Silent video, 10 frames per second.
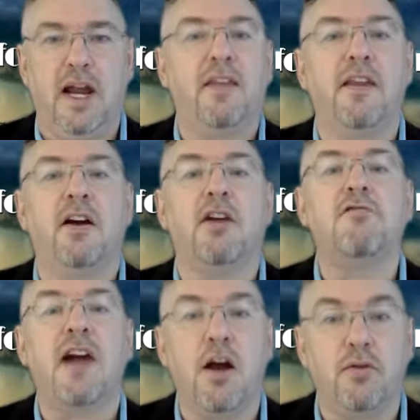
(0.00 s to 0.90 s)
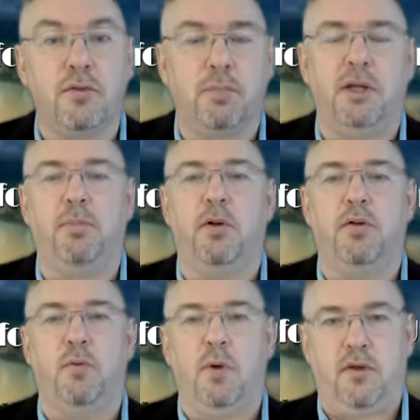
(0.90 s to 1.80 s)
and they're around
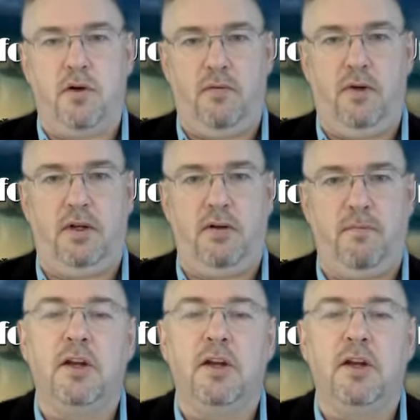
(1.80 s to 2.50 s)
people with COVID.